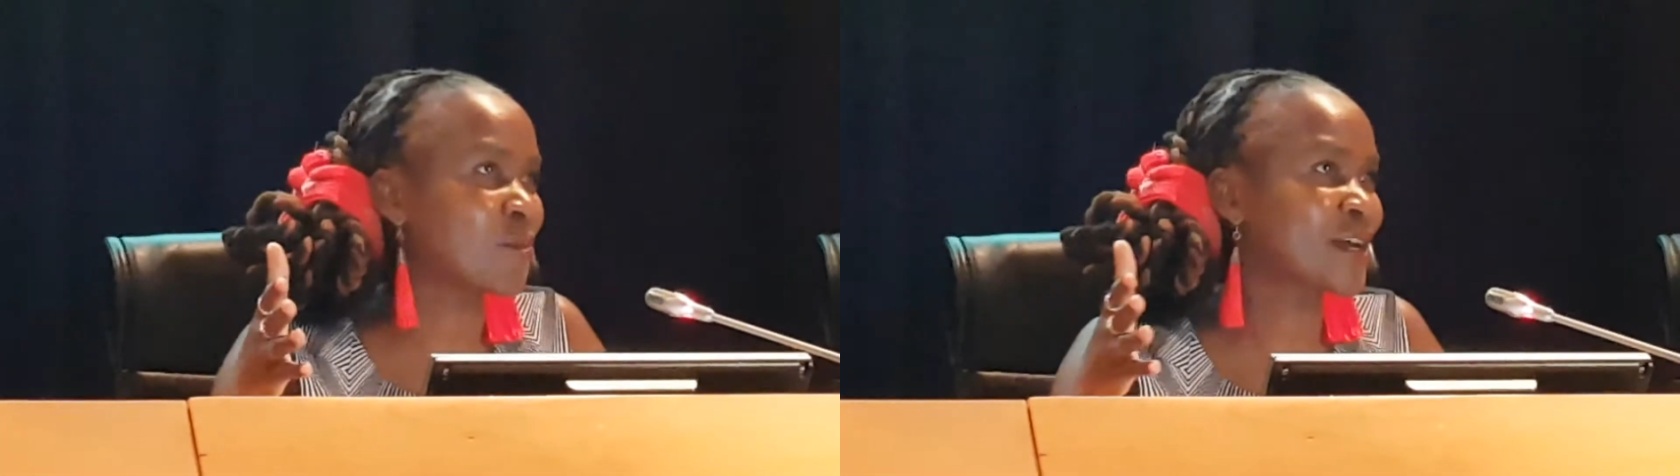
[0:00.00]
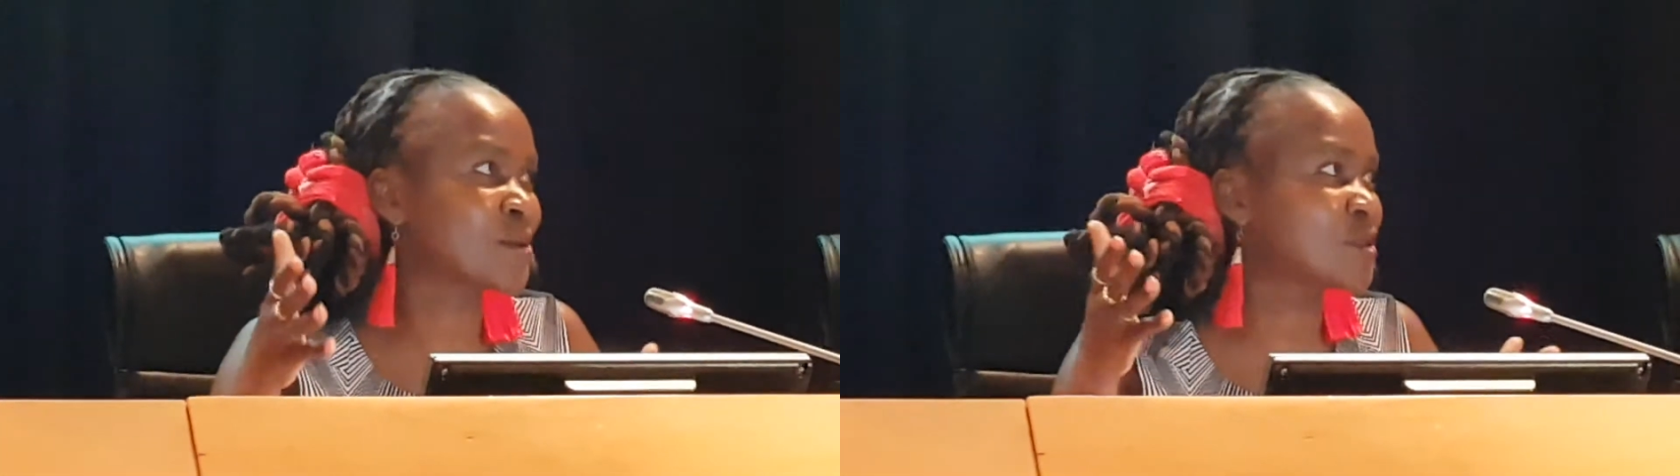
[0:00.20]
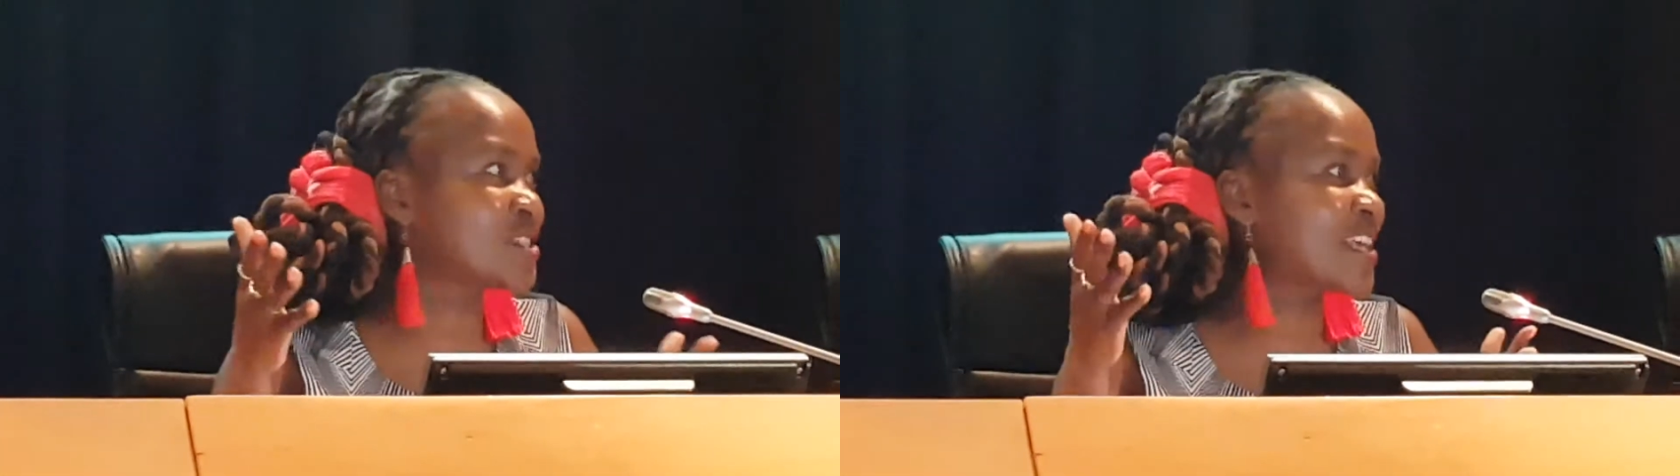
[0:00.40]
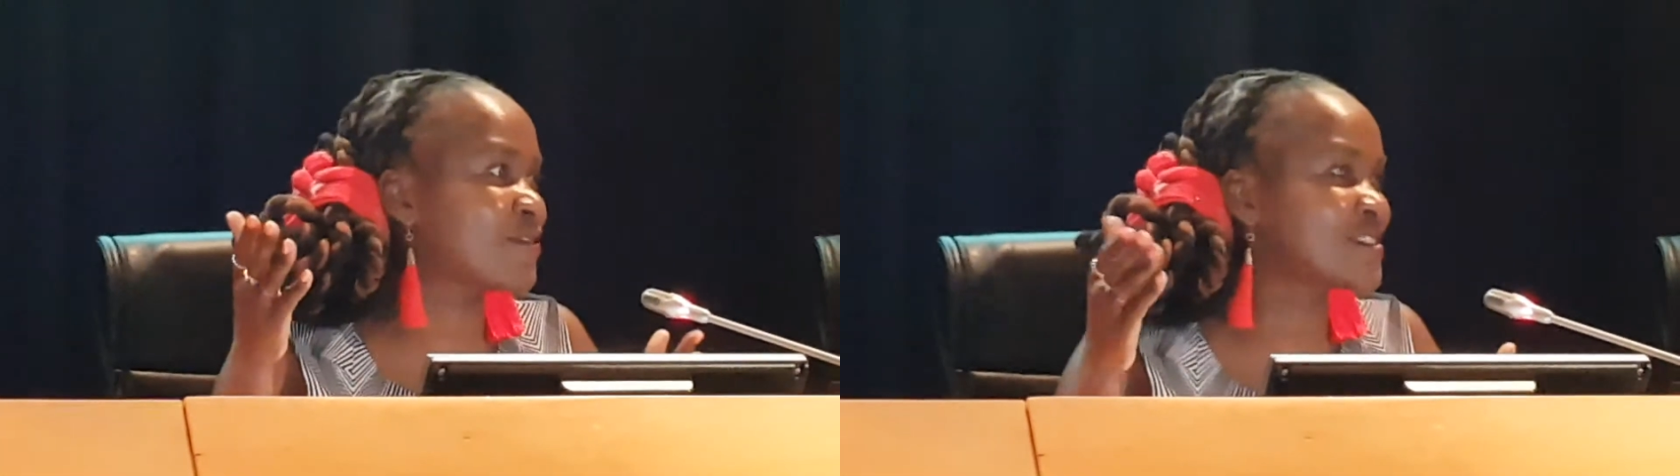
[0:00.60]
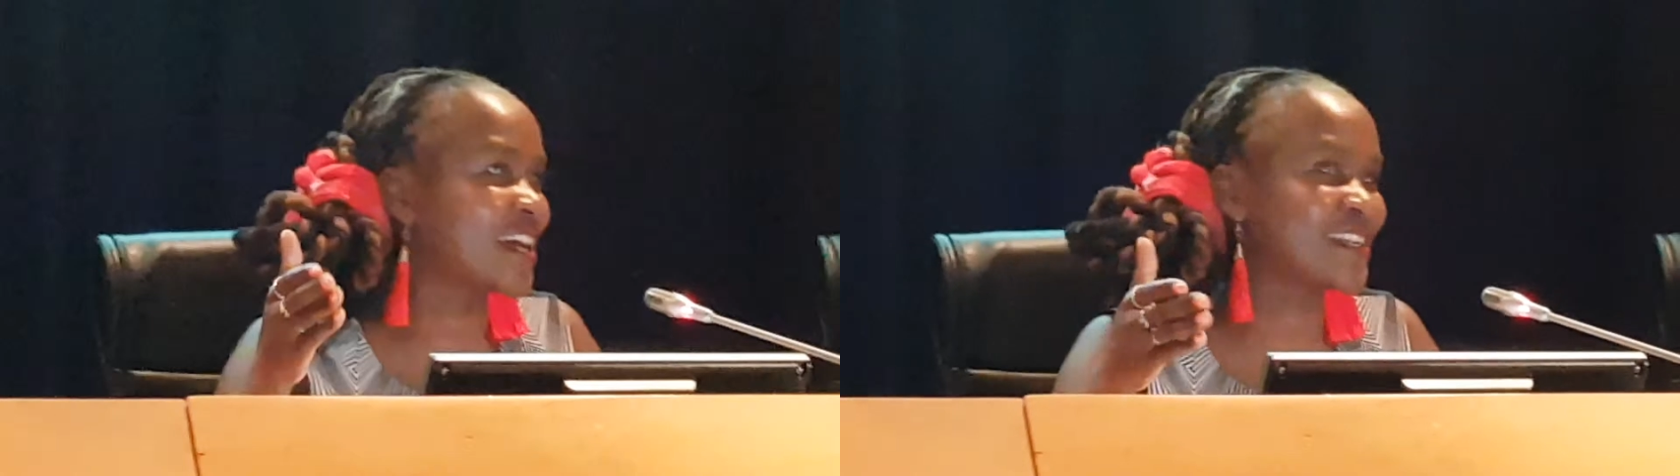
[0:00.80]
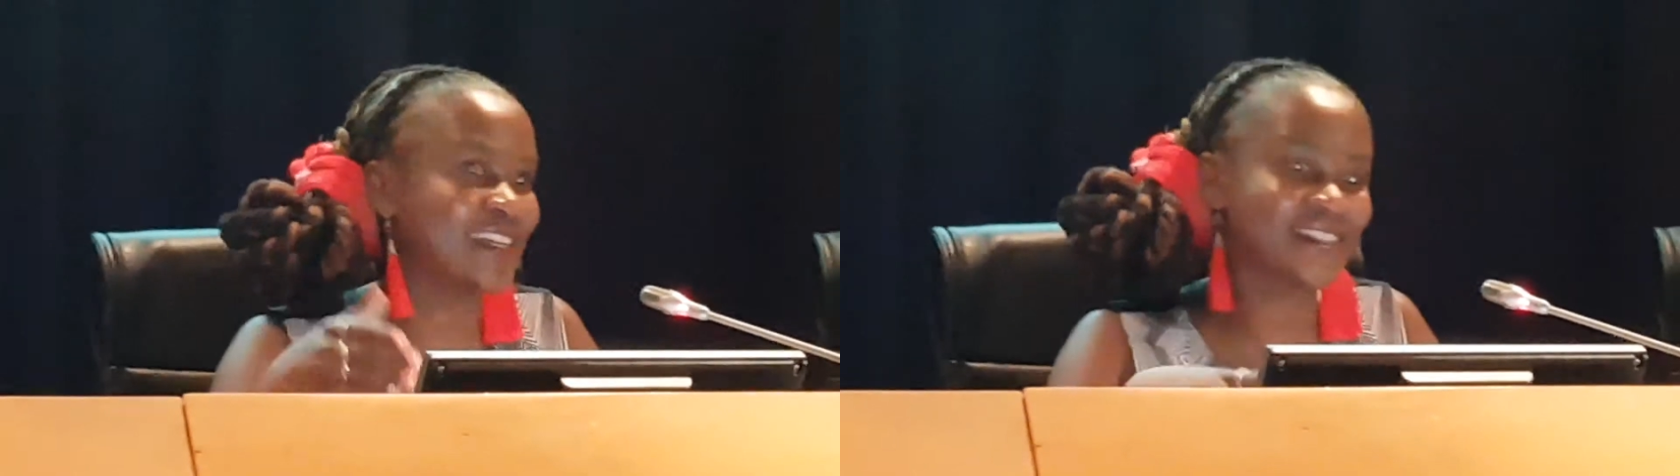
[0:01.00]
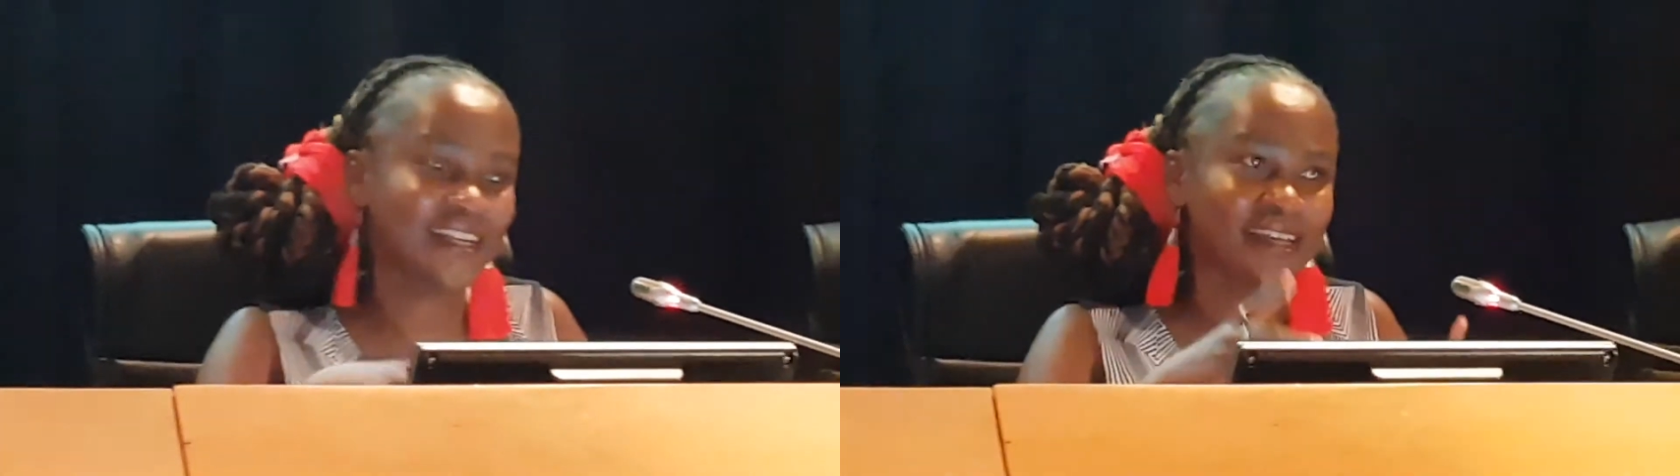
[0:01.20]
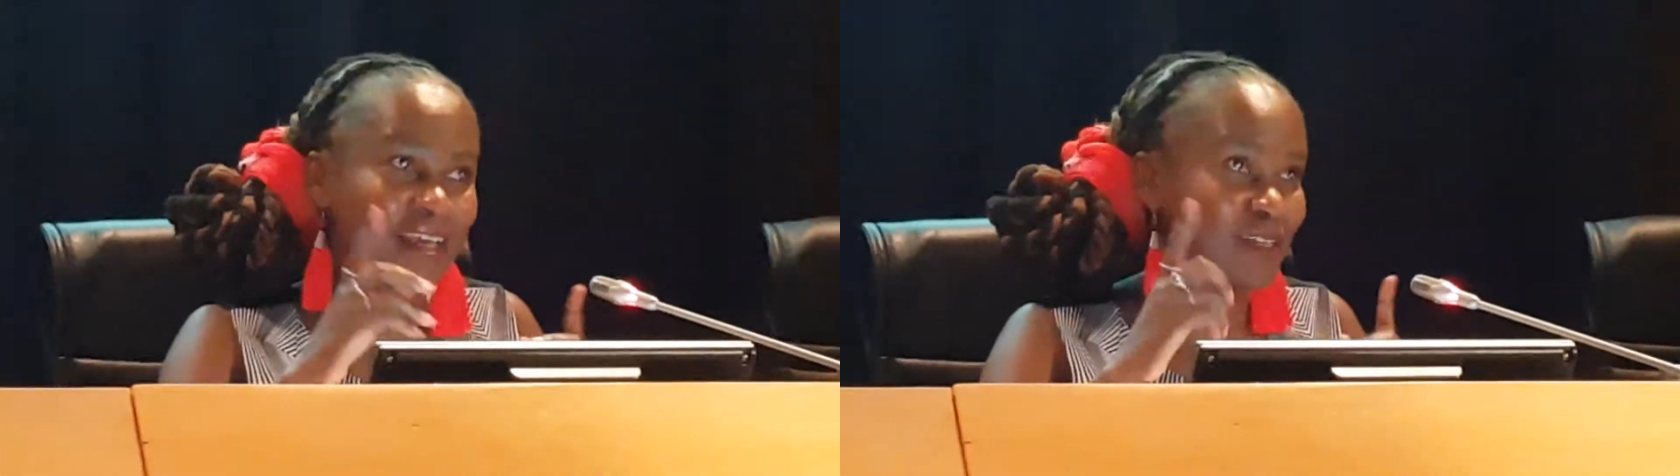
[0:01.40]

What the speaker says: Why can't we just have signage that